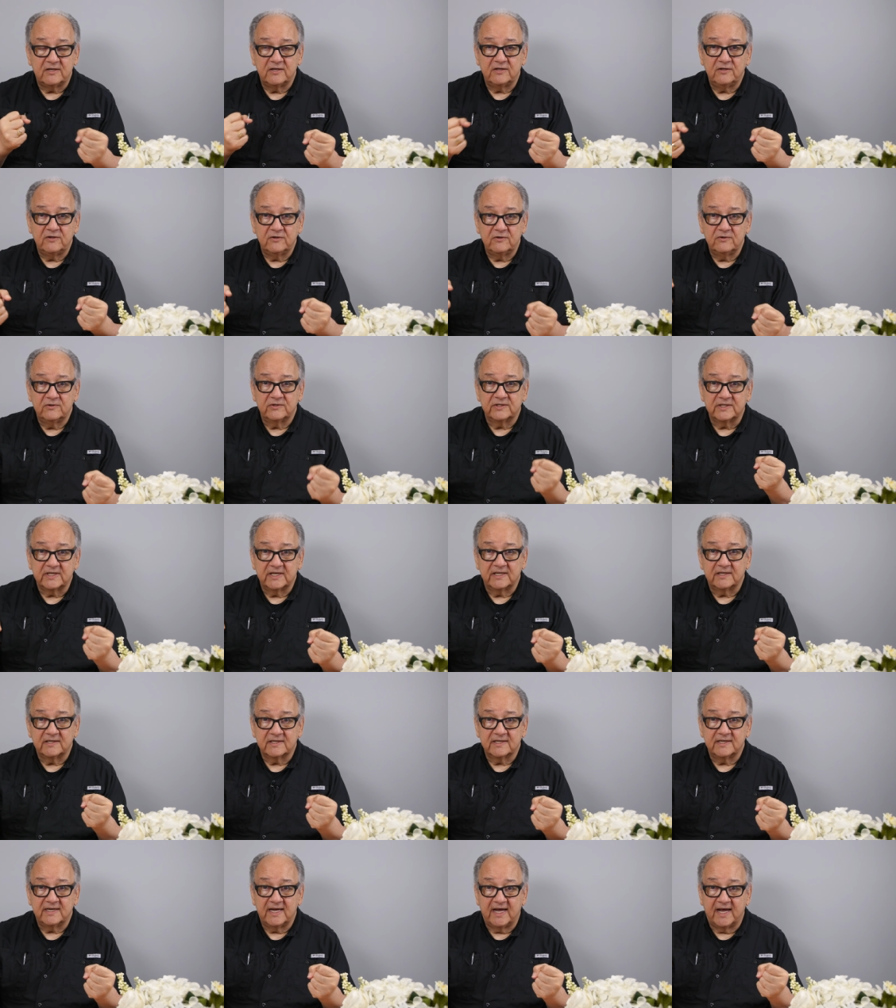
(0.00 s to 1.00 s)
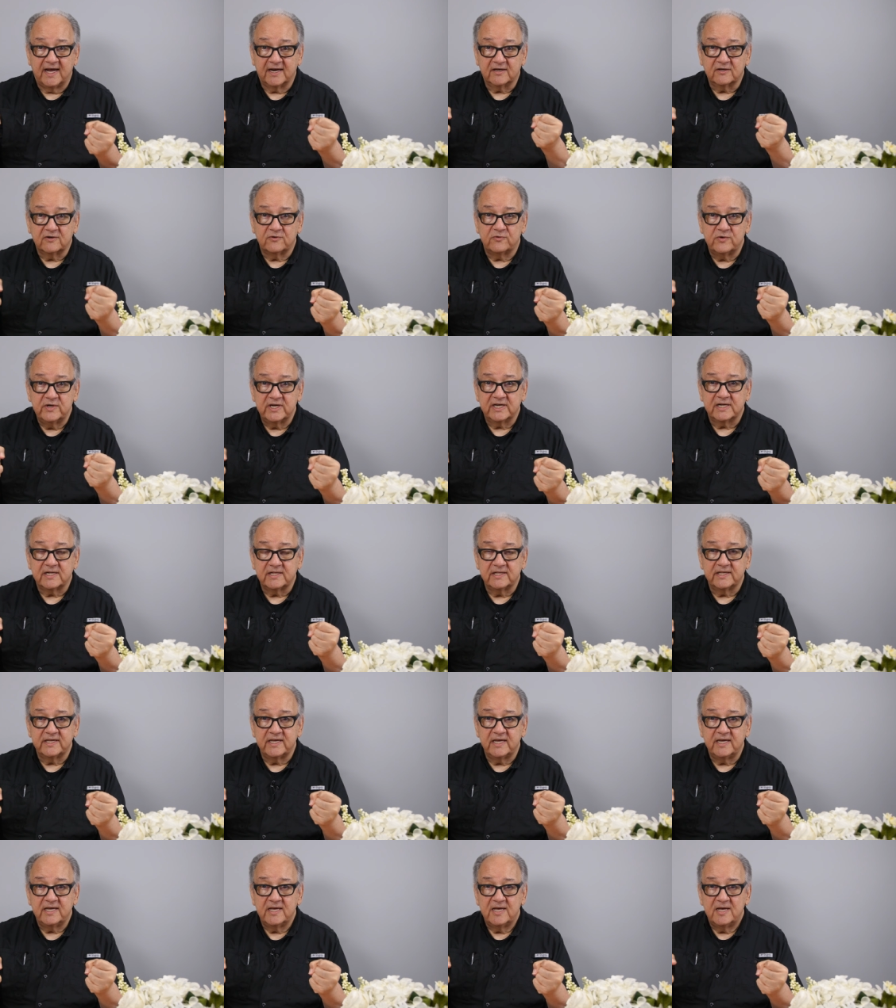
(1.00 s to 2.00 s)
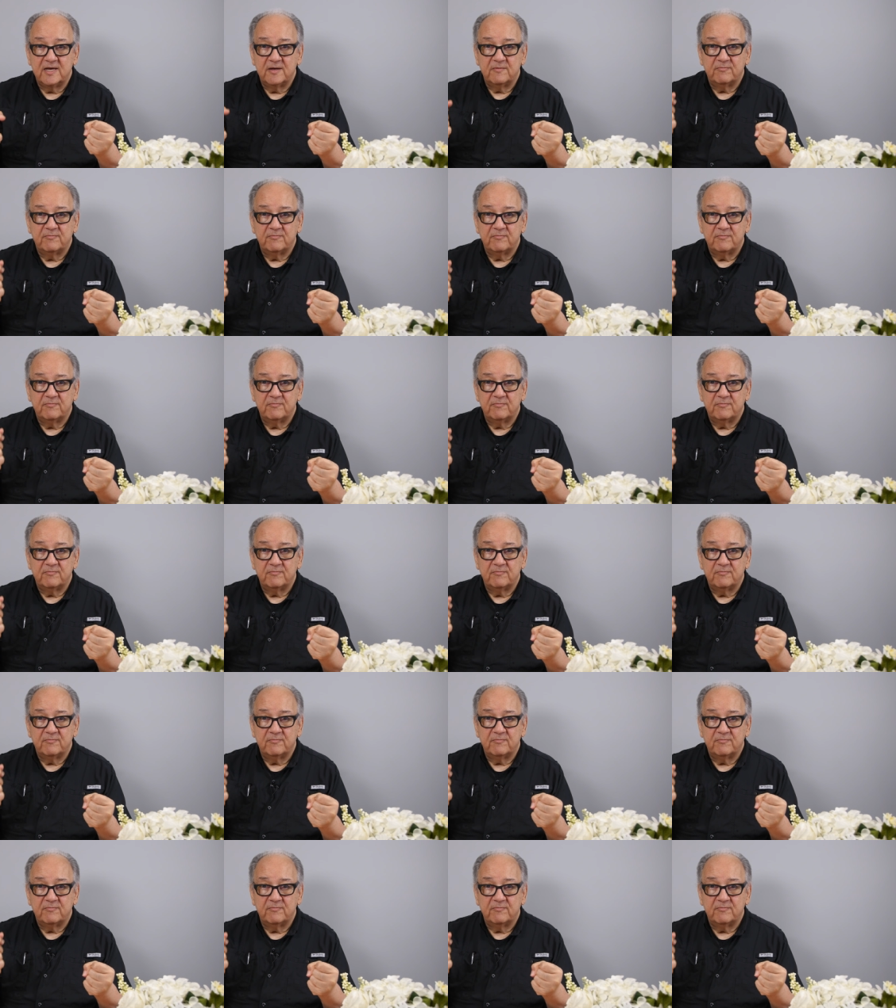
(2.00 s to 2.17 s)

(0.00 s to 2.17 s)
to use it to act quickly,